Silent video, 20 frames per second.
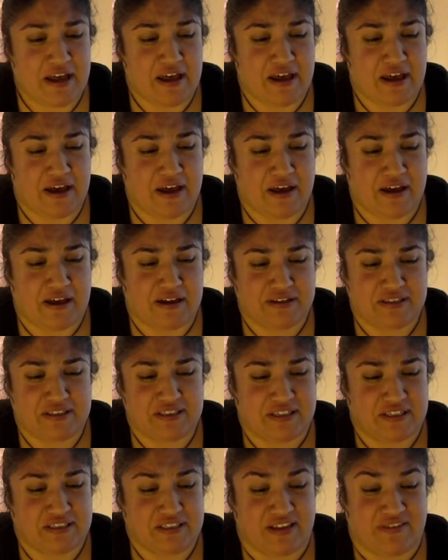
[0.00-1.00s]
Uh, does
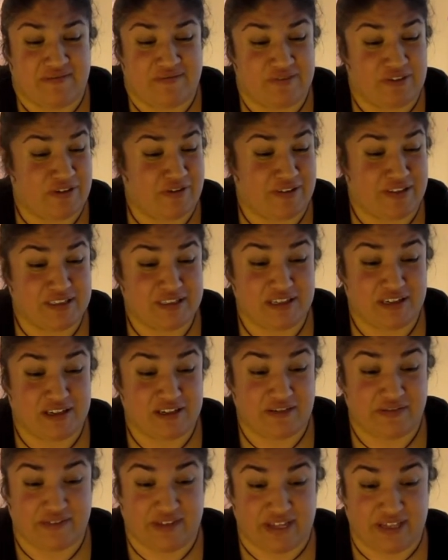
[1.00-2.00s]
this influence their
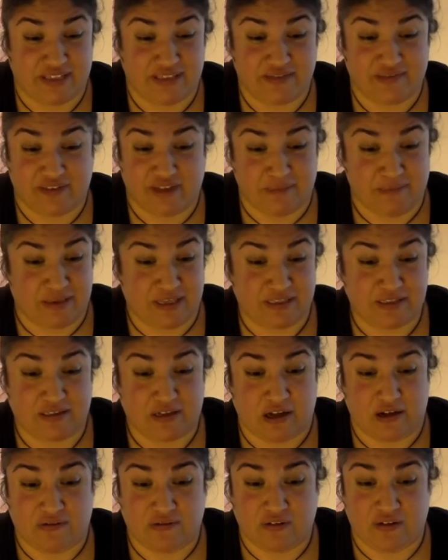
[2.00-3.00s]
defense of Cummins'
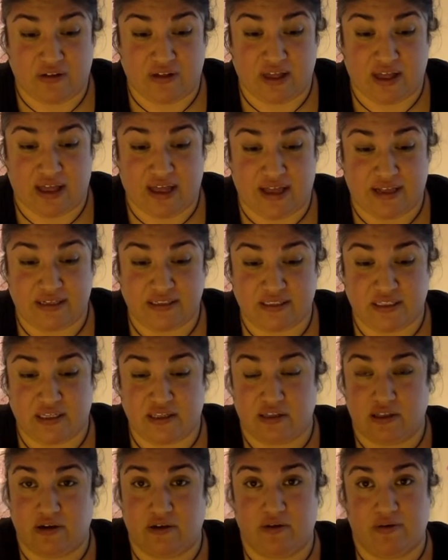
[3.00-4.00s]
novel as
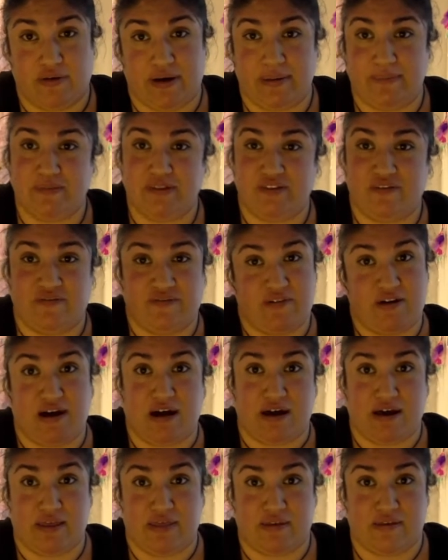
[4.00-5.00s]
the grapes of
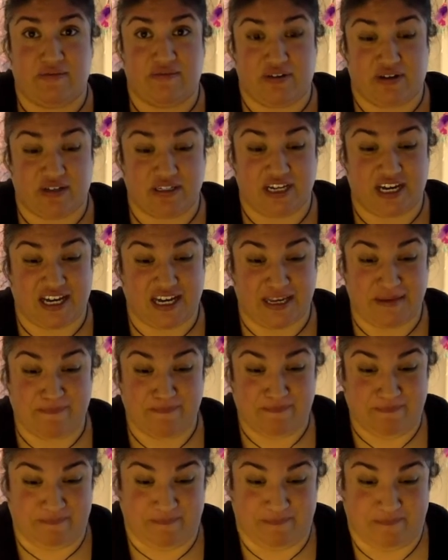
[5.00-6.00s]
wrath of our time?
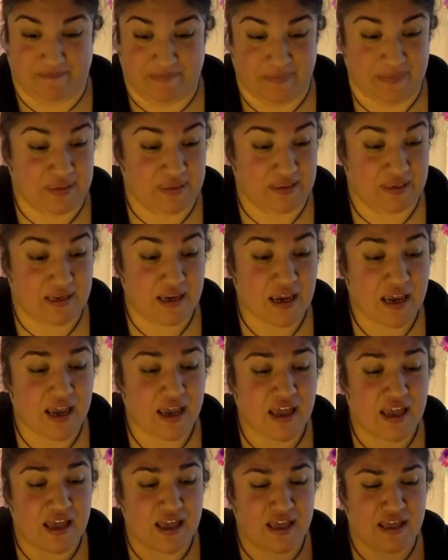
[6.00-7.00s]

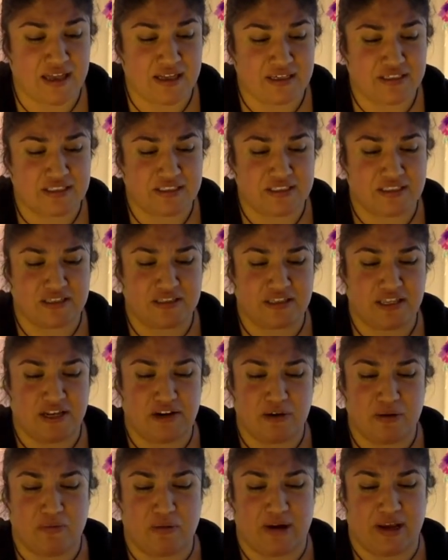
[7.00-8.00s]
And they
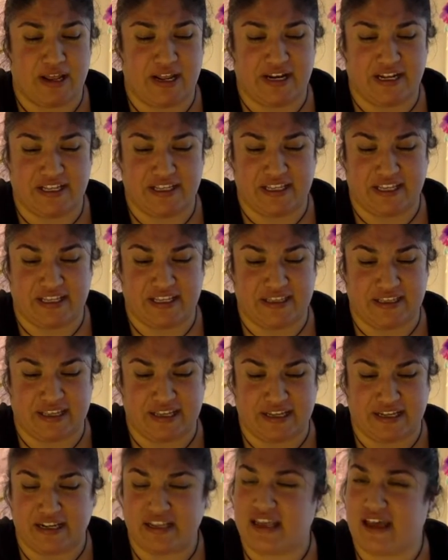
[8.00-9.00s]
don't want anything
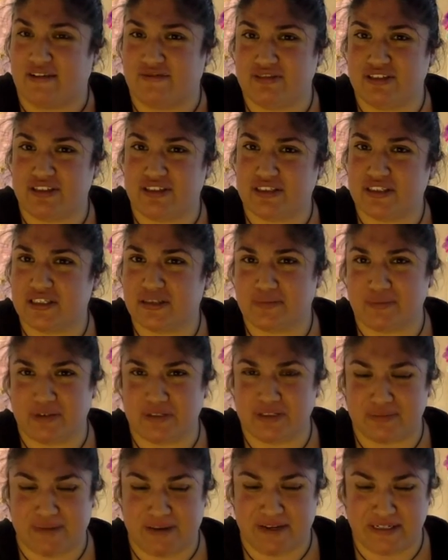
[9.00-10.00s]
that counters this
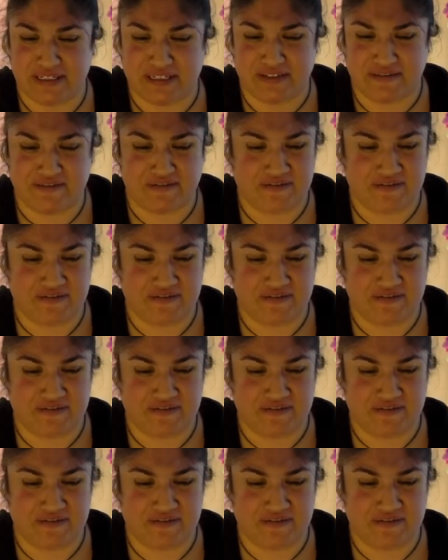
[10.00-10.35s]
perspective.